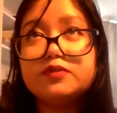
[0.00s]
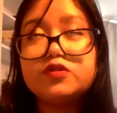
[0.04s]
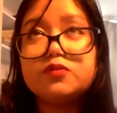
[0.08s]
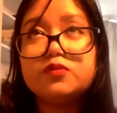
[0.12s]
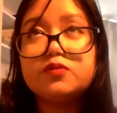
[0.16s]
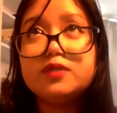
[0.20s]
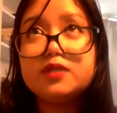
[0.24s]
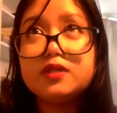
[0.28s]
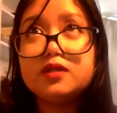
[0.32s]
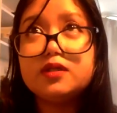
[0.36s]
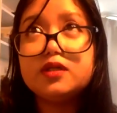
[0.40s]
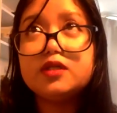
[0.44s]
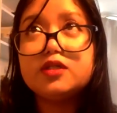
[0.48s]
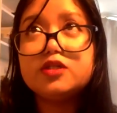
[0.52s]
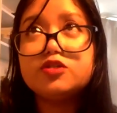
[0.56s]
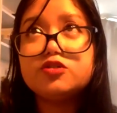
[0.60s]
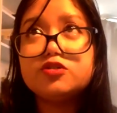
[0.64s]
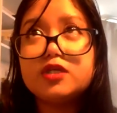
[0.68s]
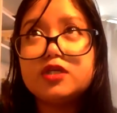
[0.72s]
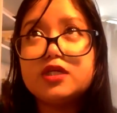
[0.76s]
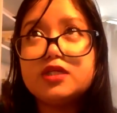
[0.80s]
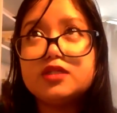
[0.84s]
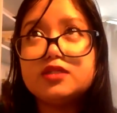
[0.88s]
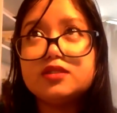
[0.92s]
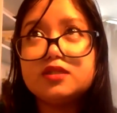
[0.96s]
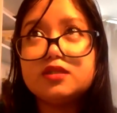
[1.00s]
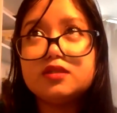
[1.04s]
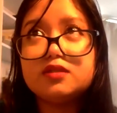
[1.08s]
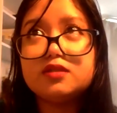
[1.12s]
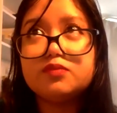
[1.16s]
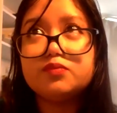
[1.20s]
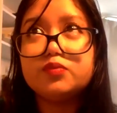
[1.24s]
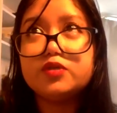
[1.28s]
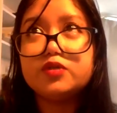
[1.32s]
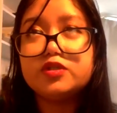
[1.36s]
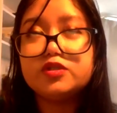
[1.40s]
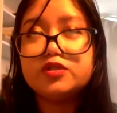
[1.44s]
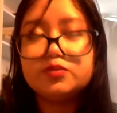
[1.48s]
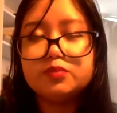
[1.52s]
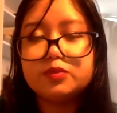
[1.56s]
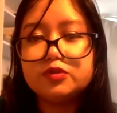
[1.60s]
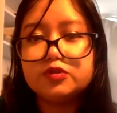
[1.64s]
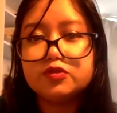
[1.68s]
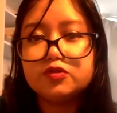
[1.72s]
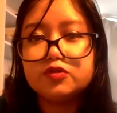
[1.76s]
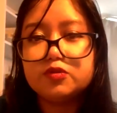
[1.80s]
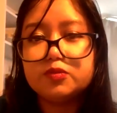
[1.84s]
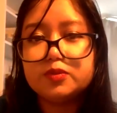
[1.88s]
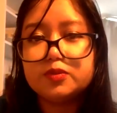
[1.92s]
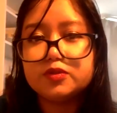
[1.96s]
So industry is in the principals
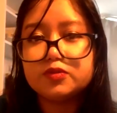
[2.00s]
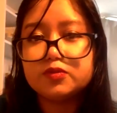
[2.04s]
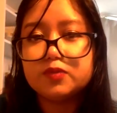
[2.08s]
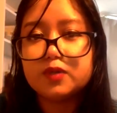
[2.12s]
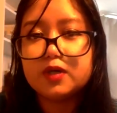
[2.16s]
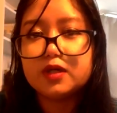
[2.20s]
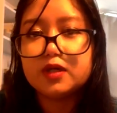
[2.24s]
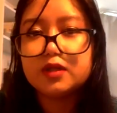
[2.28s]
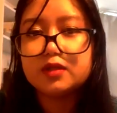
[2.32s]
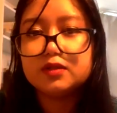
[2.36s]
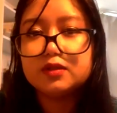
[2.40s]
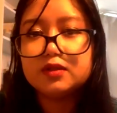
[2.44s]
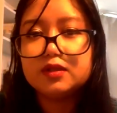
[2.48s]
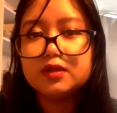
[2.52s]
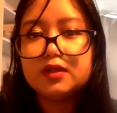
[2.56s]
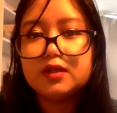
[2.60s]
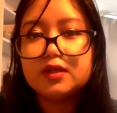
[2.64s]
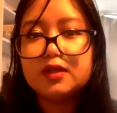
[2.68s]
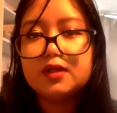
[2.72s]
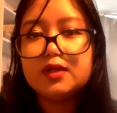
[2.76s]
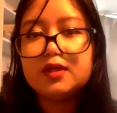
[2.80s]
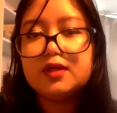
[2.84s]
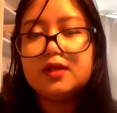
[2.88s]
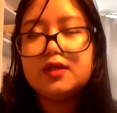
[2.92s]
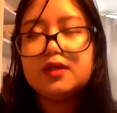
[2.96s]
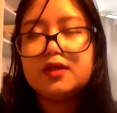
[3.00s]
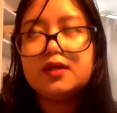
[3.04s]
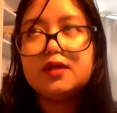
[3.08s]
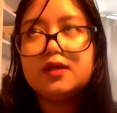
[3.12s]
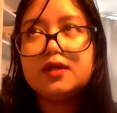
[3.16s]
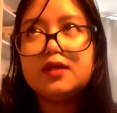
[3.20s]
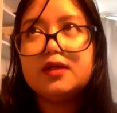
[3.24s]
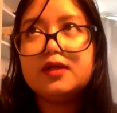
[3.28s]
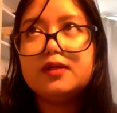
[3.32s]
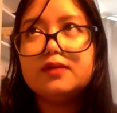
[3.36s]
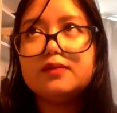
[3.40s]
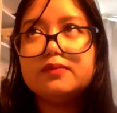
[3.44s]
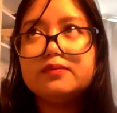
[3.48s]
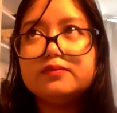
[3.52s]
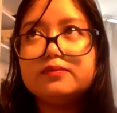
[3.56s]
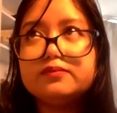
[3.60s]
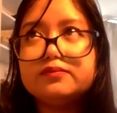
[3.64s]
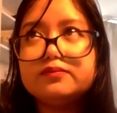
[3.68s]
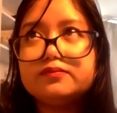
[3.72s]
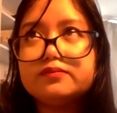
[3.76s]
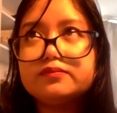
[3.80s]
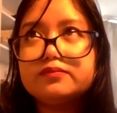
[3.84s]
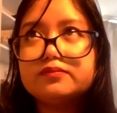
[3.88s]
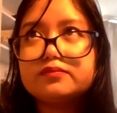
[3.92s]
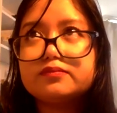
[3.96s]
group as well,
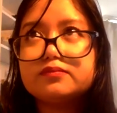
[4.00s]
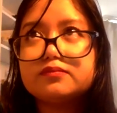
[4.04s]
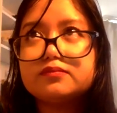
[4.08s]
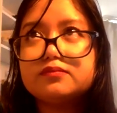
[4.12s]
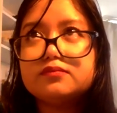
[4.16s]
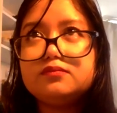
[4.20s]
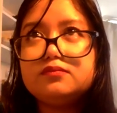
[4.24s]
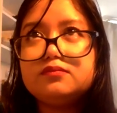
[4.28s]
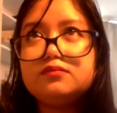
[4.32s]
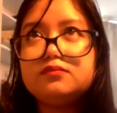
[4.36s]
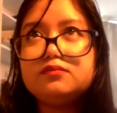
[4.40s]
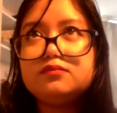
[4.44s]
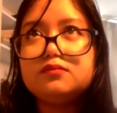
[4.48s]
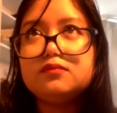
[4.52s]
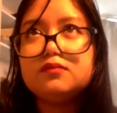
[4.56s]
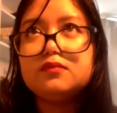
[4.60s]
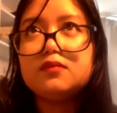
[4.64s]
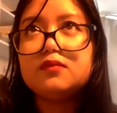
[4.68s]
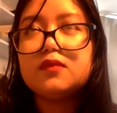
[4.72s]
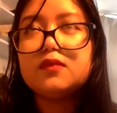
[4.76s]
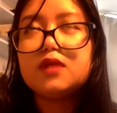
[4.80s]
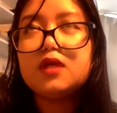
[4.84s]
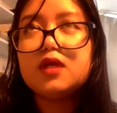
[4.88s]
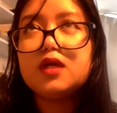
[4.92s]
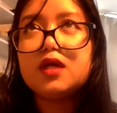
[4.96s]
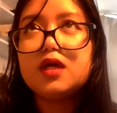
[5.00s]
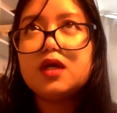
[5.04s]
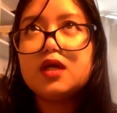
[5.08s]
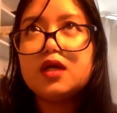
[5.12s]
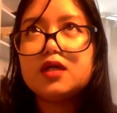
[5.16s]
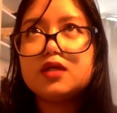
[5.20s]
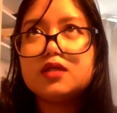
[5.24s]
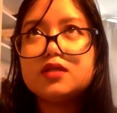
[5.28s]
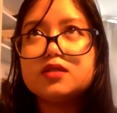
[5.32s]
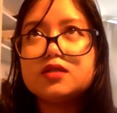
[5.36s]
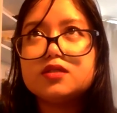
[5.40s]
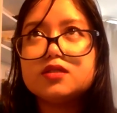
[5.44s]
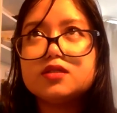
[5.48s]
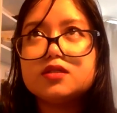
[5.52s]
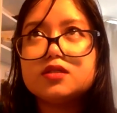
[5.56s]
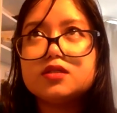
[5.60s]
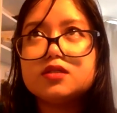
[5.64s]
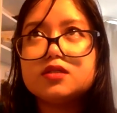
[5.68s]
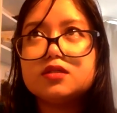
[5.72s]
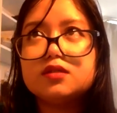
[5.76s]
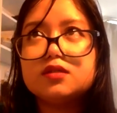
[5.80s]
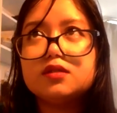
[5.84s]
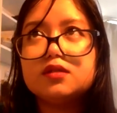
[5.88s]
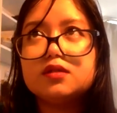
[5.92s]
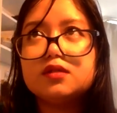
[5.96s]
um, and
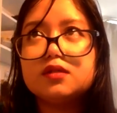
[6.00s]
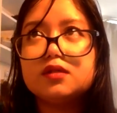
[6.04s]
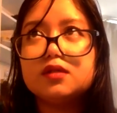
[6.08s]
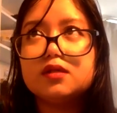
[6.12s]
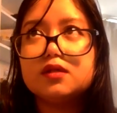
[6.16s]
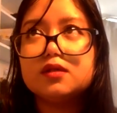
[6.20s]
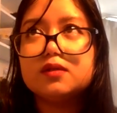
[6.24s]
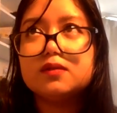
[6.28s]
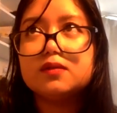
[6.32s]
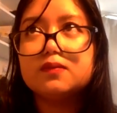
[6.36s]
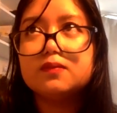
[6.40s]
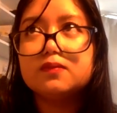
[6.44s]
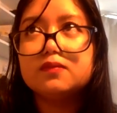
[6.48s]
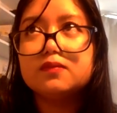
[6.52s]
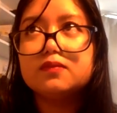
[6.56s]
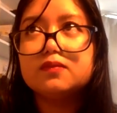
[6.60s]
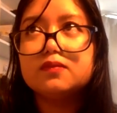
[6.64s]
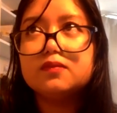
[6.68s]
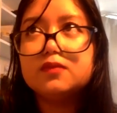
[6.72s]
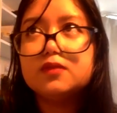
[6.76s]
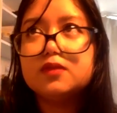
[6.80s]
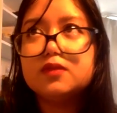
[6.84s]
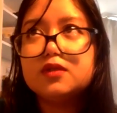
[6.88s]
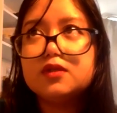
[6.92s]
um,